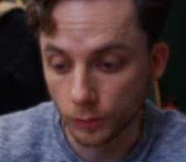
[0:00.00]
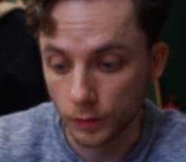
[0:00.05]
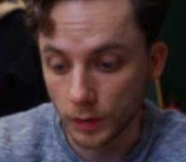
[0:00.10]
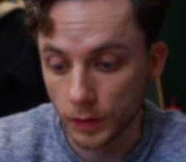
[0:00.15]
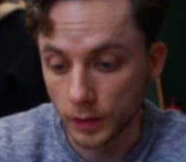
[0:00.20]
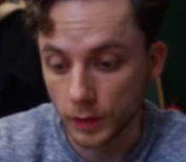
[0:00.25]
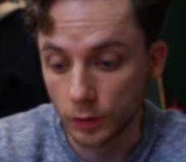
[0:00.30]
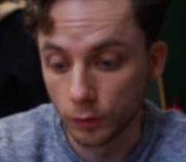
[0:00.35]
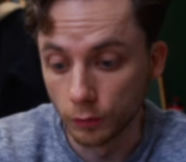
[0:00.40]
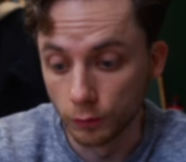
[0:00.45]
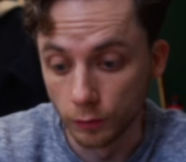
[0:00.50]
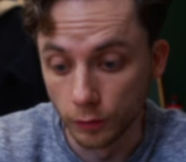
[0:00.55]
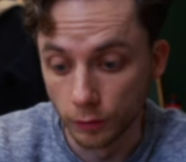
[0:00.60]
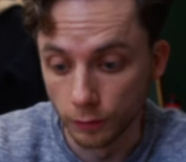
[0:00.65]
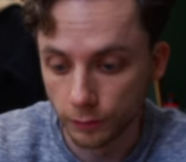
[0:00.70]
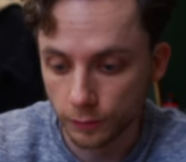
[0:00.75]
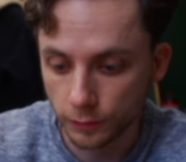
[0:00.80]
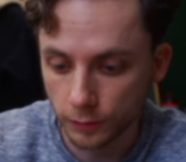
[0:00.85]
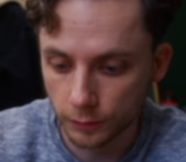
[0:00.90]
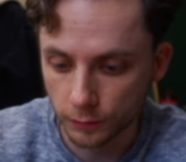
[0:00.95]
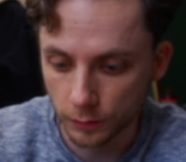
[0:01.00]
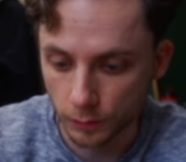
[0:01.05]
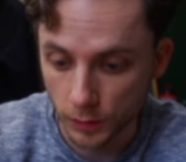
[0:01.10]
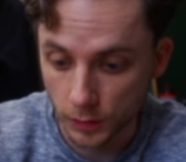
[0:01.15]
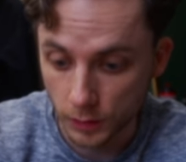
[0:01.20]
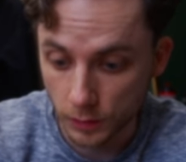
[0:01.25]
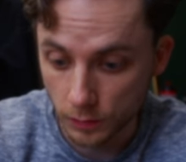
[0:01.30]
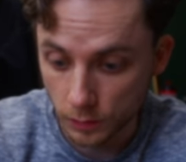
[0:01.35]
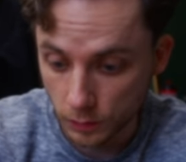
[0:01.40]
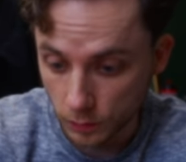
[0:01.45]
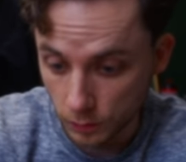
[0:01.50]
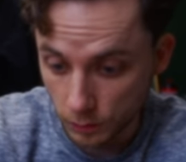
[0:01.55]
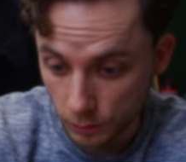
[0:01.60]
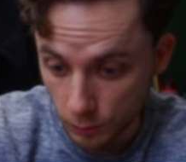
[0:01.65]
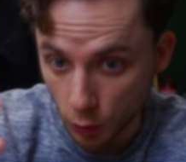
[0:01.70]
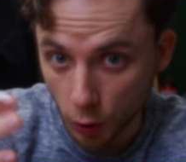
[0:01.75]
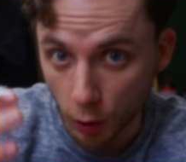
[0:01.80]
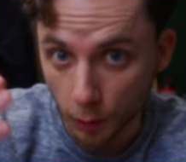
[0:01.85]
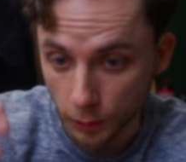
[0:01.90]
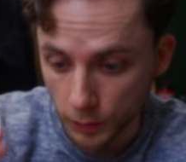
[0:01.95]
the roof, from the
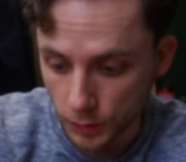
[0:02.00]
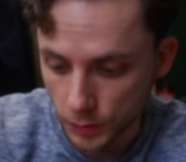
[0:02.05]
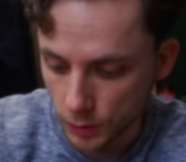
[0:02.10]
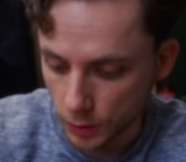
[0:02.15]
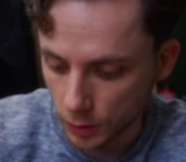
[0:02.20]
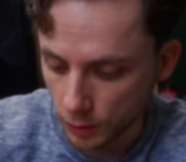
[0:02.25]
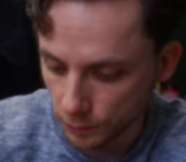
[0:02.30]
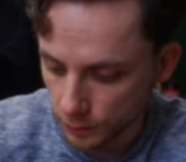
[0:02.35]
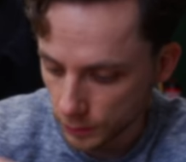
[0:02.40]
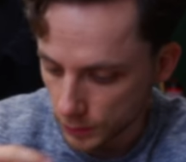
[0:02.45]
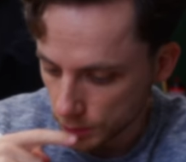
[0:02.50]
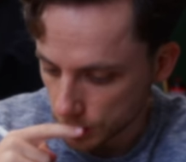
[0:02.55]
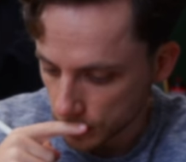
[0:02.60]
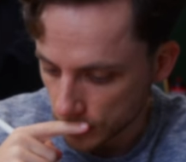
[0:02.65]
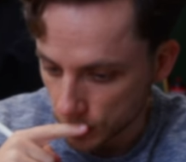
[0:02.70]
top of the surface.